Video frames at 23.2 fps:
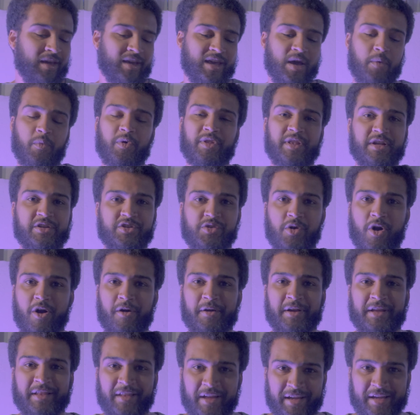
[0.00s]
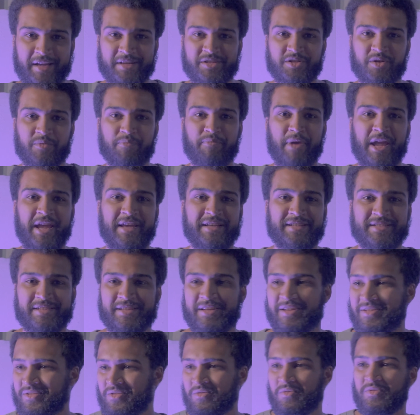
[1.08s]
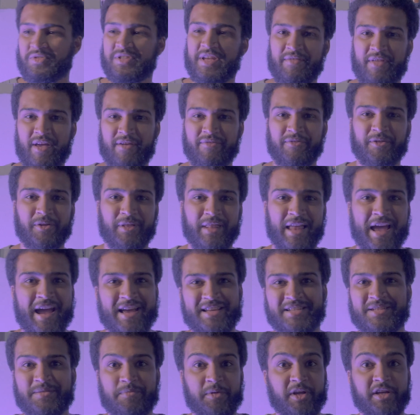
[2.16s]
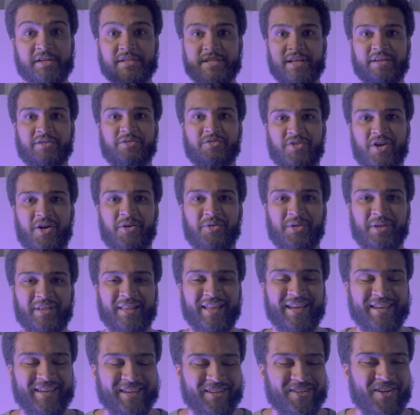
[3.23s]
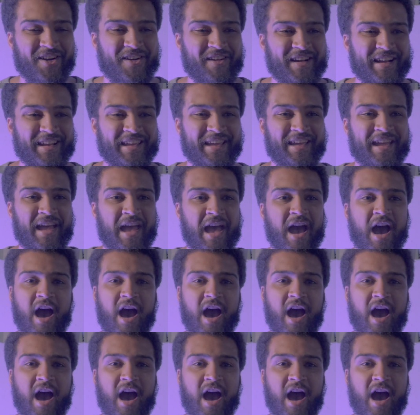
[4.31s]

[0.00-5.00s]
Get one that you already like as your base and save that for last, because then you know you like it already.